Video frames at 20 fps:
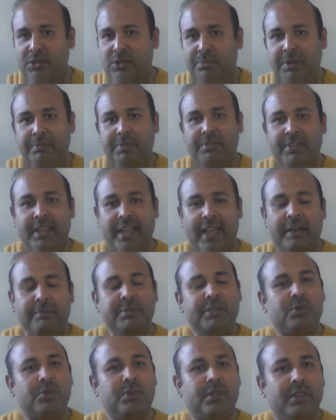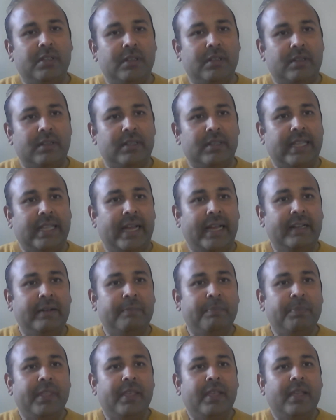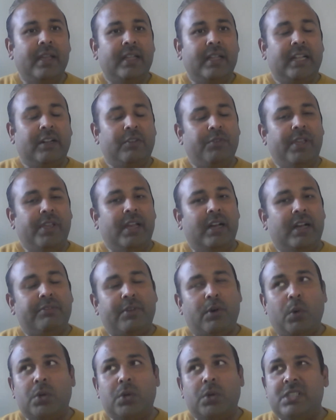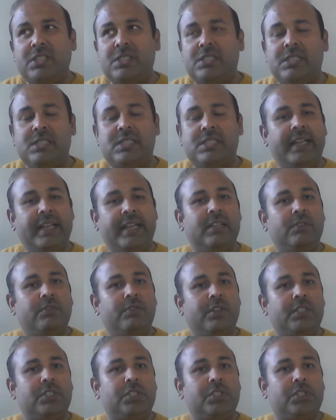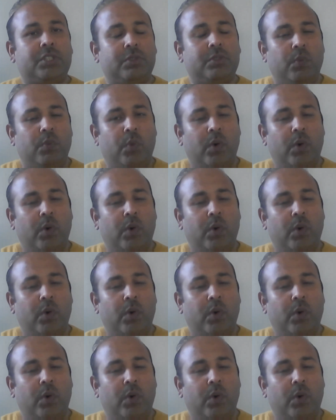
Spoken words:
You may be very happy to hear that we have courses designed which